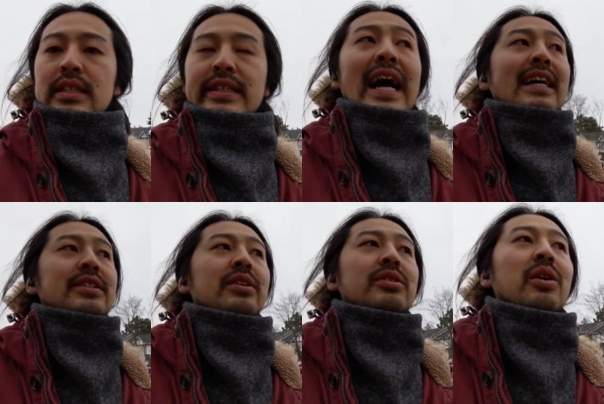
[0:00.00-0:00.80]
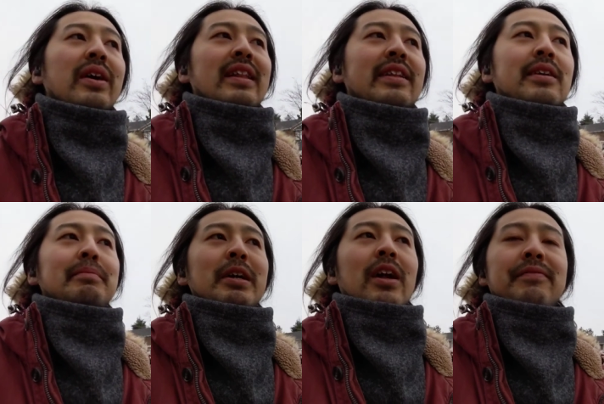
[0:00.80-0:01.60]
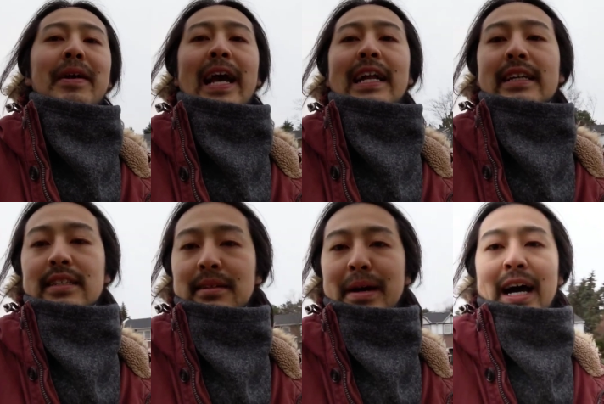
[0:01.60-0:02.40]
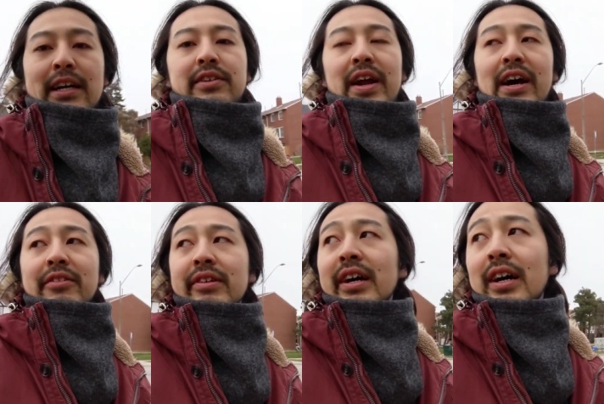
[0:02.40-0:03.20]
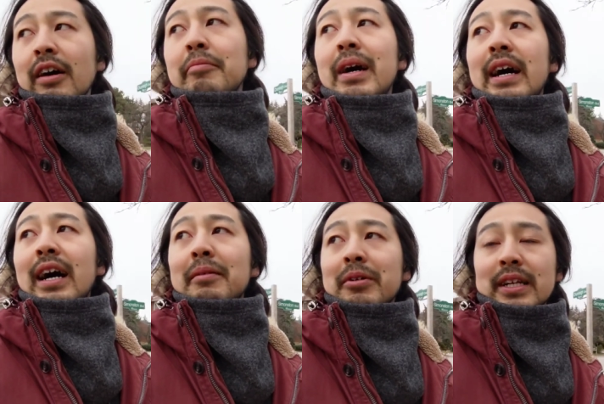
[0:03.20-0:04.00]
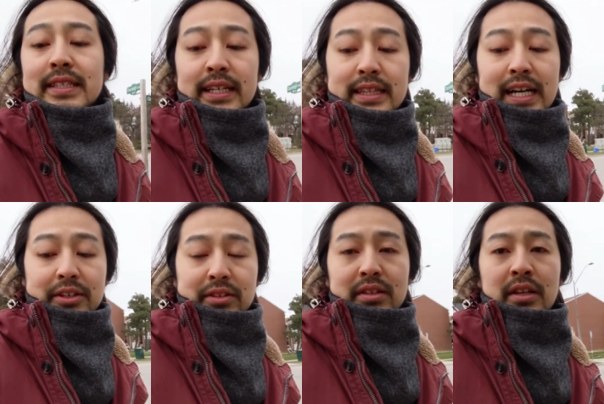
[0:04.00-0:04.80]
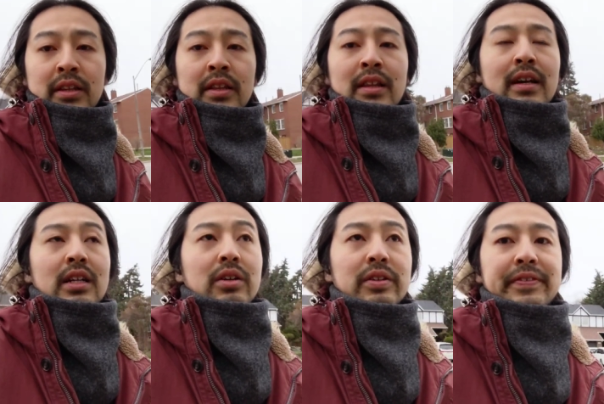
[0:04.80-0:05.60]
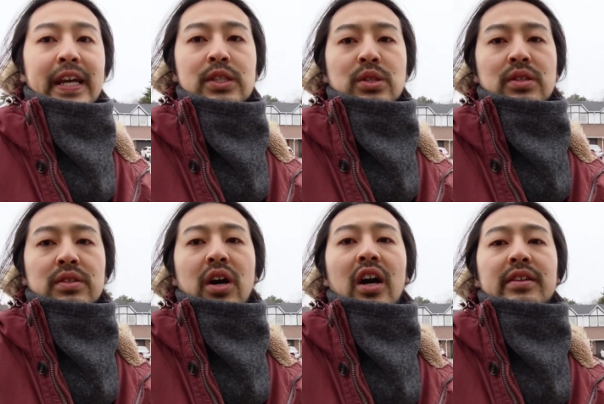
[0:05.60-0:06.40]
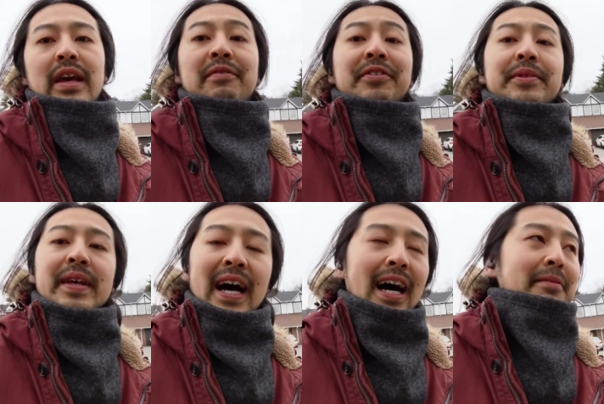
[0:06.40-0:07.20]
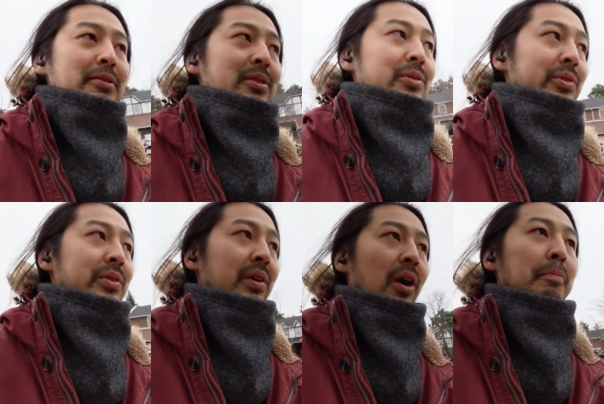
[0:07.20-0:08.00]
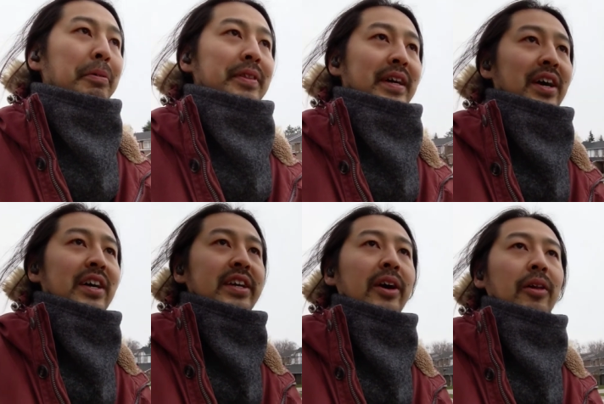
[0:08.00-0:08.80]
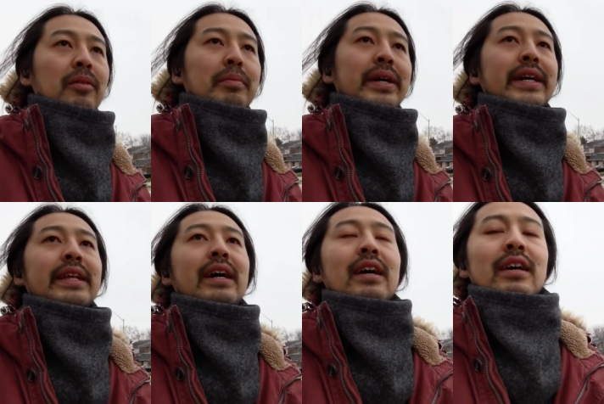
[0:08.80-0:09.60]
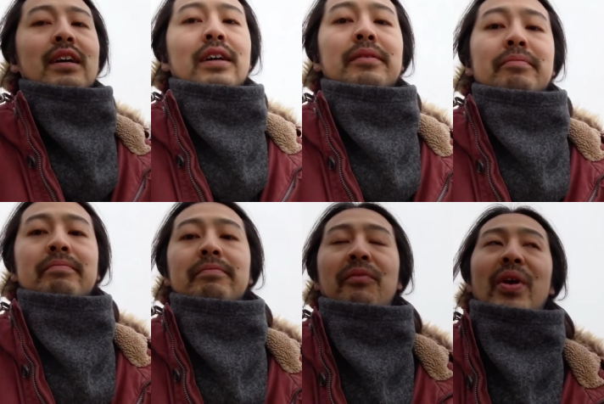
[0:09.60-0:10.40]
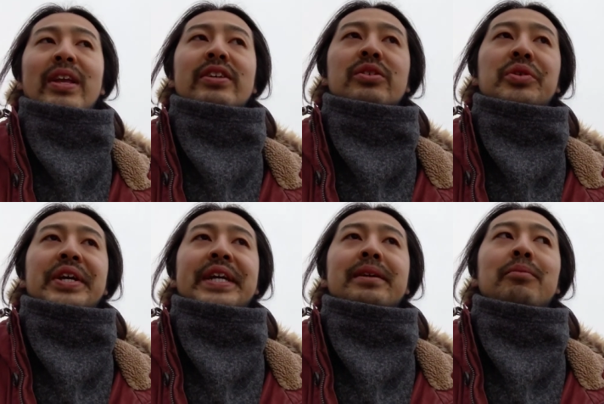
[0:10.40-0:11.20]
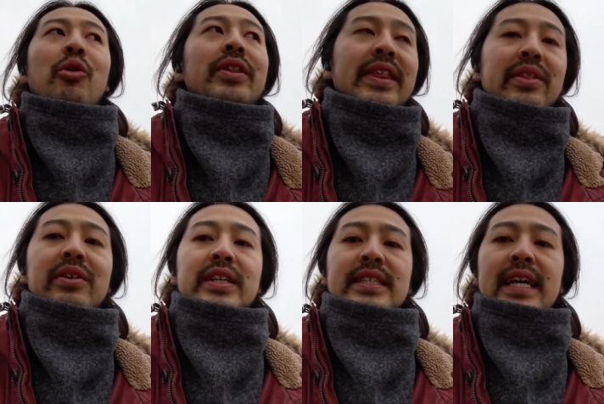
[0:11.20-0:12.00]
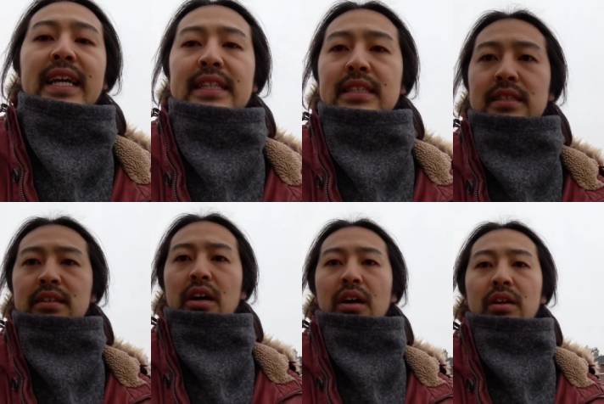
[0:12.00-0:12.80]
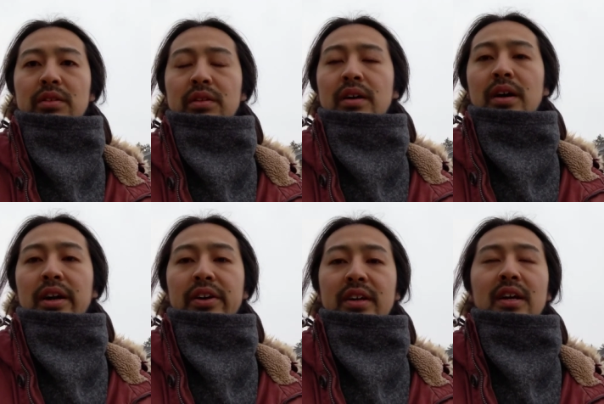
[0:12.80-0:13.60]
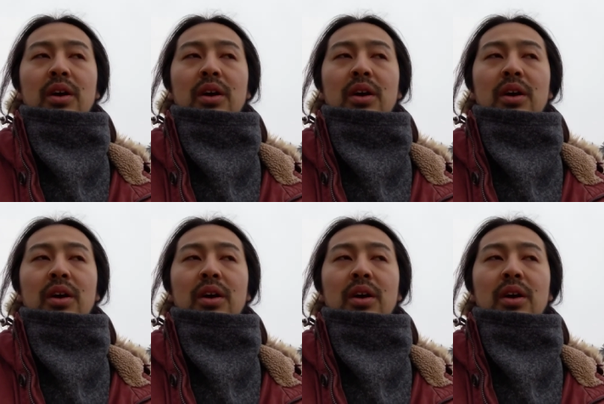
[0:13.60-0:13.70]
yeah, so, so a little bit of mechanics in the background. Um, I'm gonna send out a notification not every time you open an article, but uh, when you read more than 30 seconds uh, on,